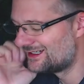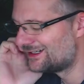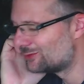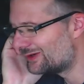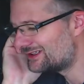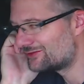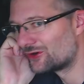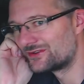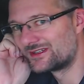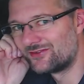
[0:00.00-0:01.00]
where you've
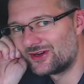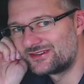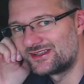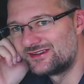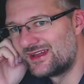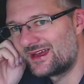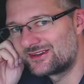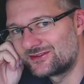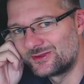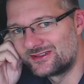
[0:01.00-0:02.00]
got devices next
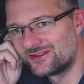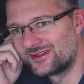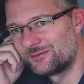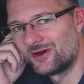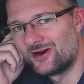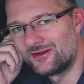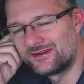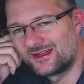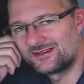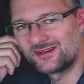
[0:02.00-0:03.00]
to each other but aren't
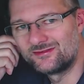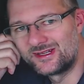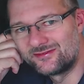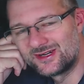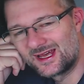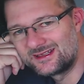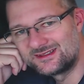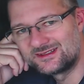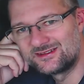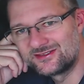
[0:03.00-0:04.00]
necessarily
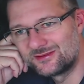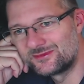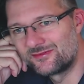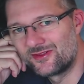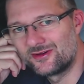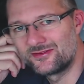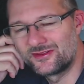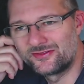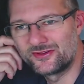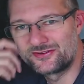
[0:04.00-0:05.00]
related in terms of
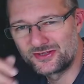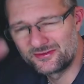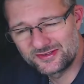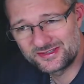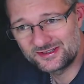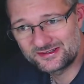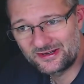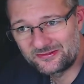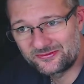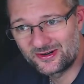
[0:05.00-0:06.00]
the service
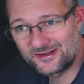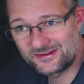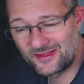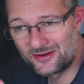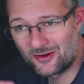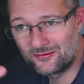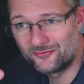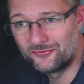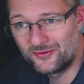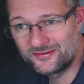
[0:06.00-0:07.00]
itself, right? So they
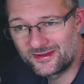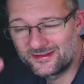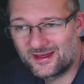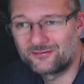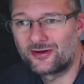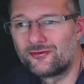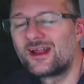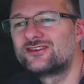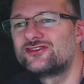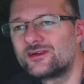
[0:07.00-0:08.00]
haven't got a
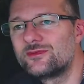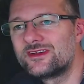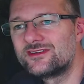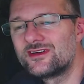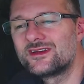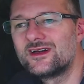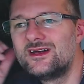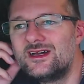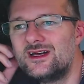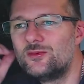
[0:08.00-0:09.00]
relationship with each other,
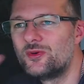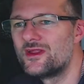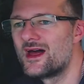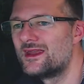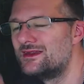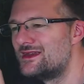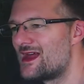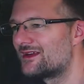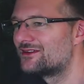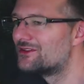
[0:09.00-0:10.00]
but they're
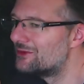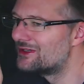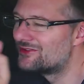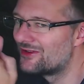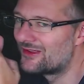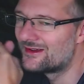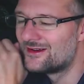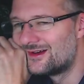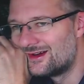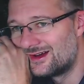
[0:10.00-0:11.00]
next to each other.
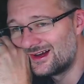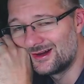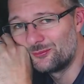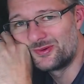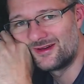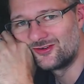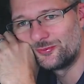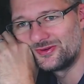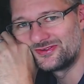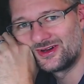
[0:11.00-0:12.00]
A bit of a
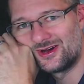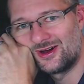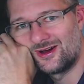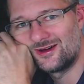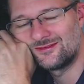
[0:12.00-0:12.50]
bizarre